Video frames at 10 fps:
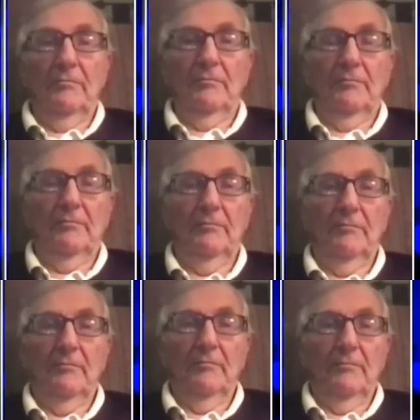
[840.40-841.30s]

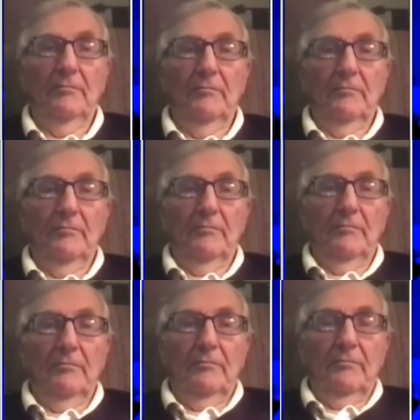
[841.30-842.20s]

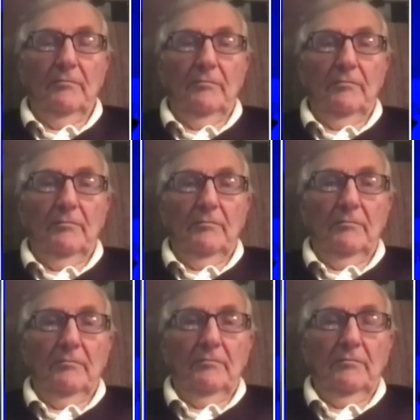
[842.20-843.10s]

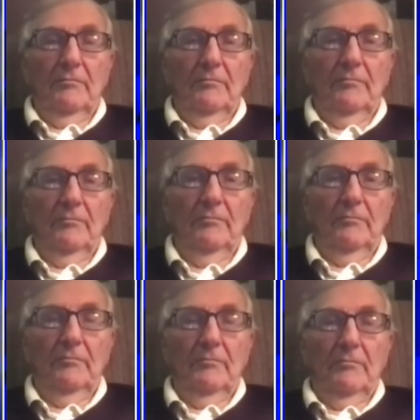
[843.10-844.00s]

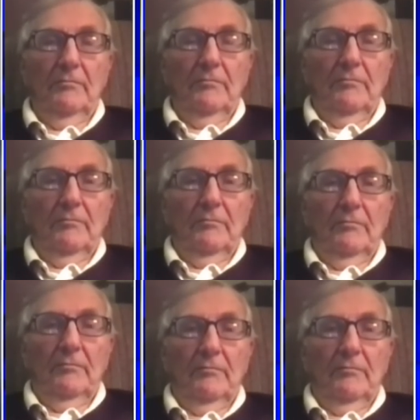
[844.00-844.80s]
The person shown says nothing.